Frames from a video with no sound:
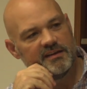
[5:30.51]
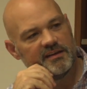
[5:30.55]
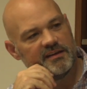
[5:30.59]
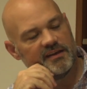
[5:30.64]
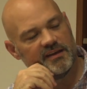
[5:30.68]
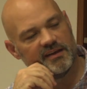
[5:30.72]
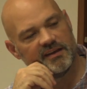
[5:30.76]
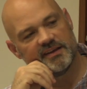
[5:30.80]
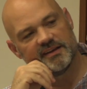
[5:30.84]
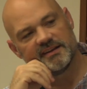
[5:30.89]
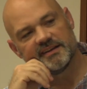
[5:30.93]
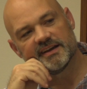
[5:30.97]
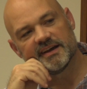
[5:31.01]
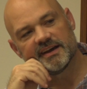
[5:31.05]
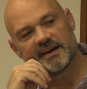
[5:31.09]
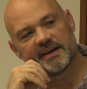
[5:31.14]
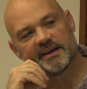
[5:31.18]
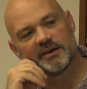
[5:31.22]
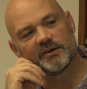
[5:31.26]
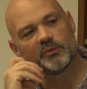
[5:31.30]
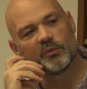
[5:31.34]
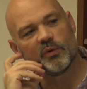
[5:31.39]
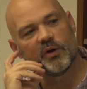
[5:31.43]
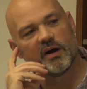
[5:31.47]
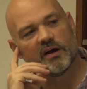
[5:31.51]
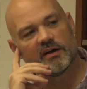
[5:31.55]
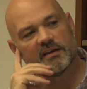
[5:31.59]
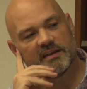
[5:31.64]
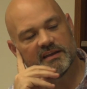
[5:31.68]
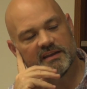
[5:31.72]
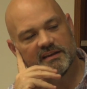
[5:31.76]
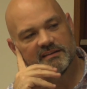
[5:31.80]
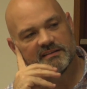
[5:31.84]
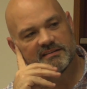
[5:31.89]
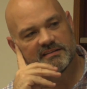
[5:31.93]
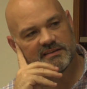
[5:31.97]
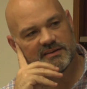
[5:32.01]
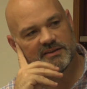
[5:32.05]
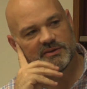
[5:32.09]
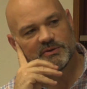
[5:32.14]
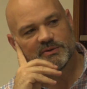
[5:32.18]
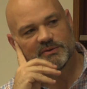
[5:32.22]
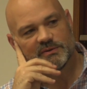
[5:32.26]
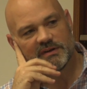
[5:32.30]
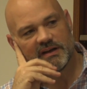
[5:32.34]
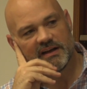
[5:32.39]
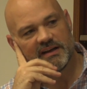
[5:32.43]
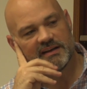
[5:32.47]
and walk
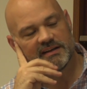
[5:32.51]
into